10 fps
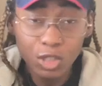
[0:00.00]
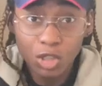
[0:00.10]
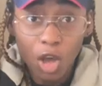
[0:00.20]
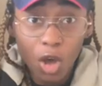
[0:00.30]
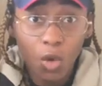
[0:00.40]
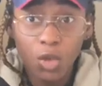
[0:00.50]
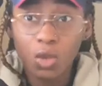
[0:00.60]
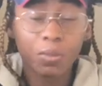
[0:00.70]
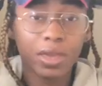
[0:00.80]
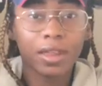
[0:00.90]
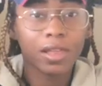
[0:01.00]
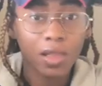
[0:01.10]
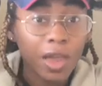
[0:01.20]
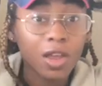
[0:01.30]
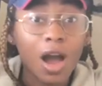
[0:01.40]
so you'll be getting a
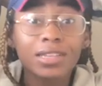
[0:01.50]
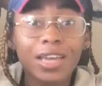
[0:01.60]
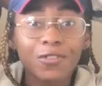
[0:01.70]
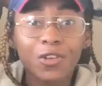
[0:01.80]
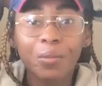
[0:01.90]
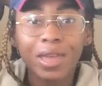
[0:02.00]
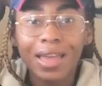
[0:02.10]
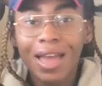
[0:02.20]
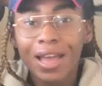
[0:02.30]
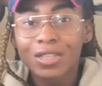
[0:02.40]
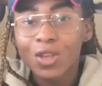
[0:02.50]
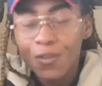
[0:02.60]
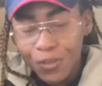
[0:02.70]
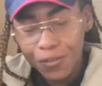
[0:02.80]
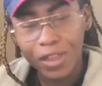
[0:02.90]
lot of content from me.
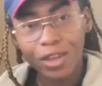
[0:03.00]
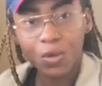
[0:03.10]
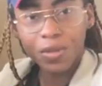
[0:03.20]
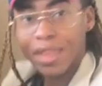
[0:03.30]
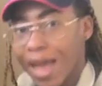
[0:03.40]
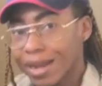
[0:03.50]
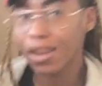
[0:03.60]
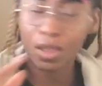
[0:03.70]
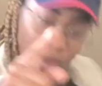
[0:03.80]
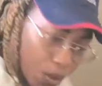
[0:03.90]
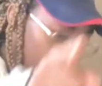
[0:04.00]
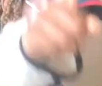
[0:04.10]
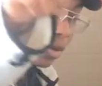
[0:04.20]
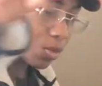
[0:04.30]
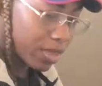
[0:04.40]
So if you feel like doing that, go
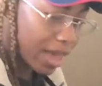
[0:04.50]
ahead and do